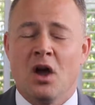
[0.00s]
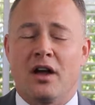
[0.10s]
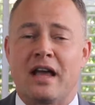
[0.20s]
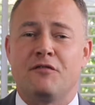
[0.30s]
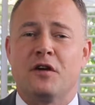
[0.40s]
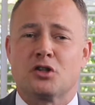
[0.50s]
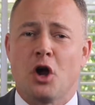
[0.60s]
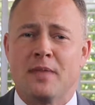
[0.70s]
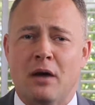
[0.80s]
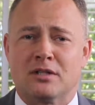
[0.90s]
Okay folks, I
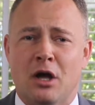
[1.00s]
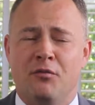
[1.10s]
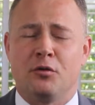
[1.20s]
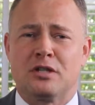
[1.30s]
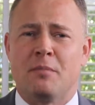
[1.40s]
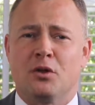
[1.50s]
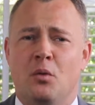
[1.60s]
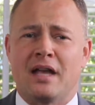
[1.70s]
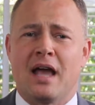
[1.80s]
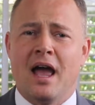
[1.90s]
hope that was helpful. Tip of the
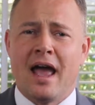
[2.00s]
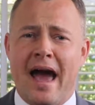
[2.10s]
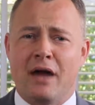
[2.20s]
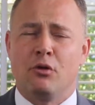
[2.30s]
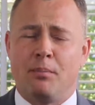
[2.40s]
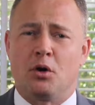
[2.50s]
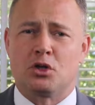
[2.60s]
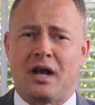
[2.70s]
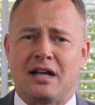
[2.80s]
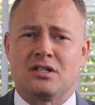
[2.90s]
week, how to
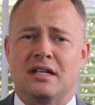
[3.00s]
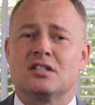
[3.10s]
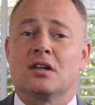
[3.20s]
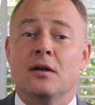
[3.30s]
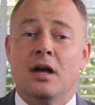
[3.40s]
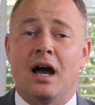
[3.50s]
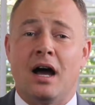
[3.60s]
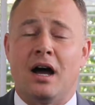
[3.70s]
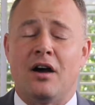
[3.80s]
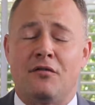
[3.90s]
apportion assets
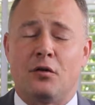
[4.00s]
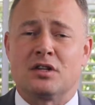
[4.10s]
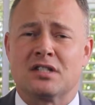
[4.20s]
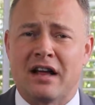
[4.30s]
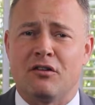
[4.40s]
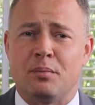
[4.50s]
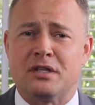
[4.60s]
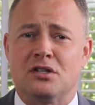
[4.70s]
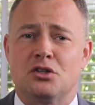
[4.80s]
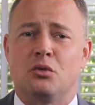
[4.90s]
for a sale of
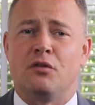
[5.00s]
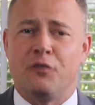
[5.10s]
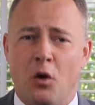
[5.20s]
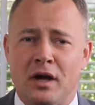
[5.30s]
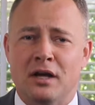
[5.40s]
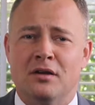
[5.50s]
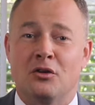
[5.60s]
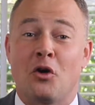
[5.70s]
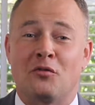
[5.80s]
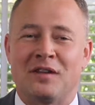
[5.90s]
business to avoid
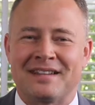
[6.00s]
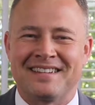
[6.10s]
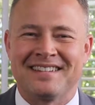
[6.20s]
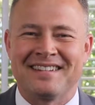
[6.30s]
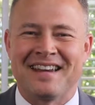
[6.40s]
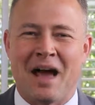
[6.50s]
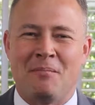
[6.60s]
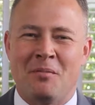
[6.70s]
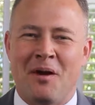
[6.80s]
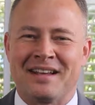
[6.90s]
conflict.
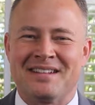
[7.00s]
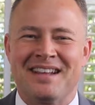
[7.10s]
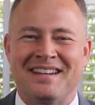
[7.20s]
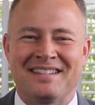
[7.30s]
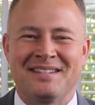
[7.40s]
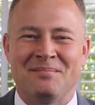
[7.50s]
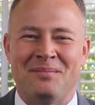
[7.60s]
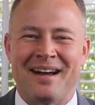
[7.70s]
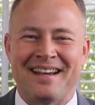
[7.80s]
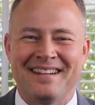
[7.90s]
Happy buying and selling.
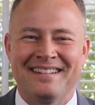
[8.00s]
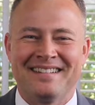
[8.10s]
Bye.